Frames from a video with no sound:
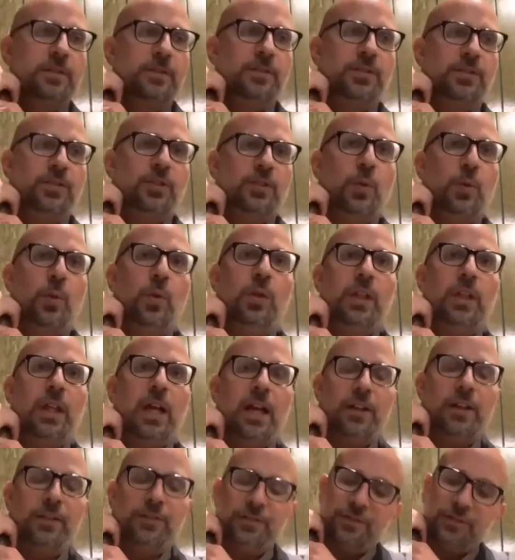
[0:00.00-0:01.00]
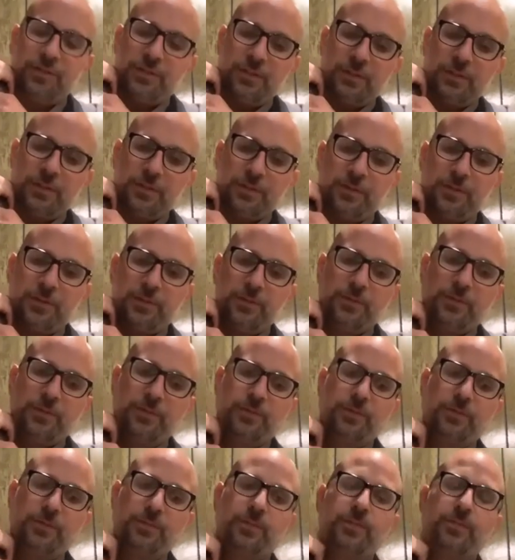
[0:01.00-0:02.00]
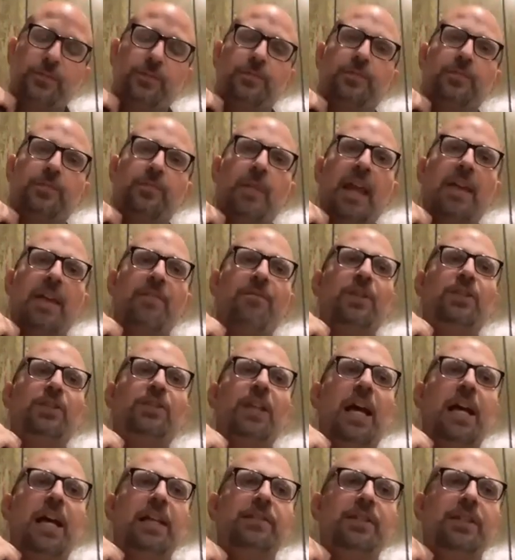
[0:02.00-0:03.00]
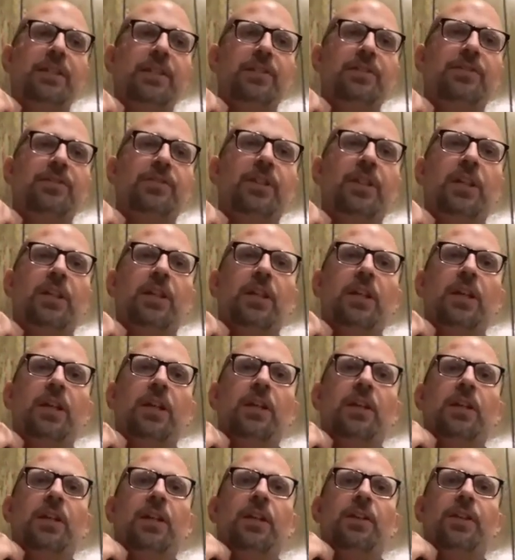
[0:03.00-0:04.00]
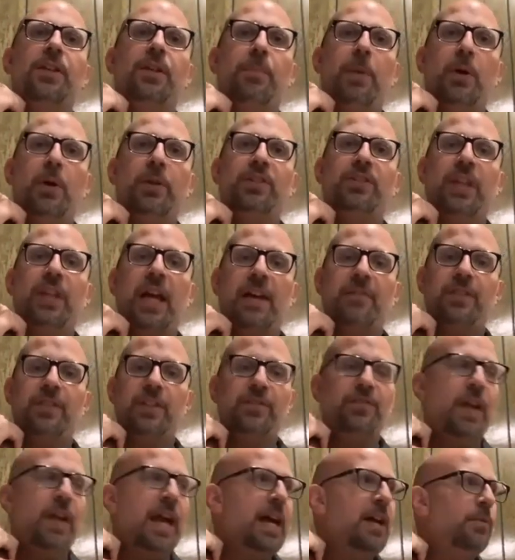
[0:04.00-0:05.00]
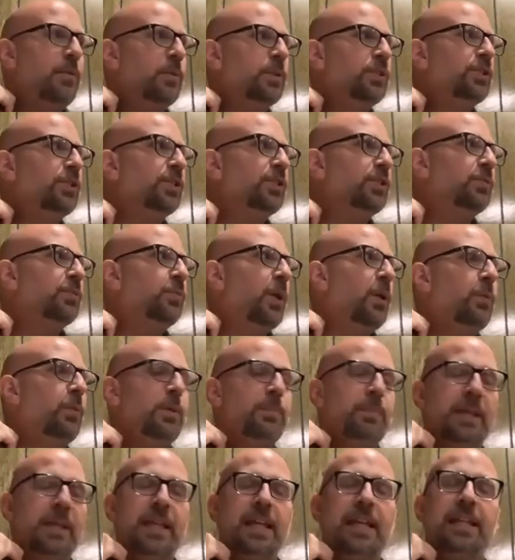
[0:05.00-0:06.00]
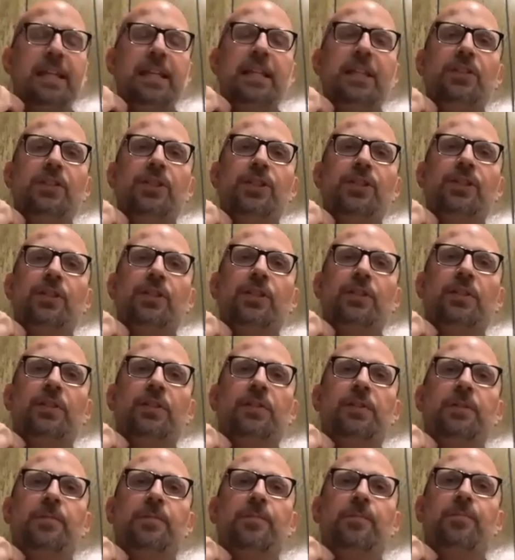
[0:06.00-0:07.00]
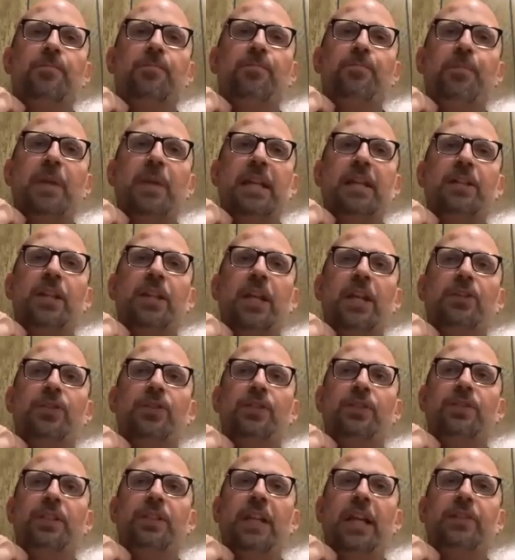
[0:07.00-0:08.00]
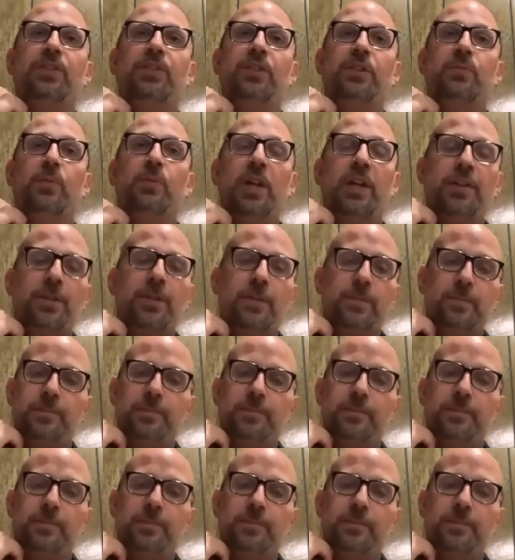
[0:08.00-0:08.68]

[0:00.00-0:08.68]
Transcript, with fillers: school of, emphasizes the Bodhisattva's vow, which is what we begin each meditation session with.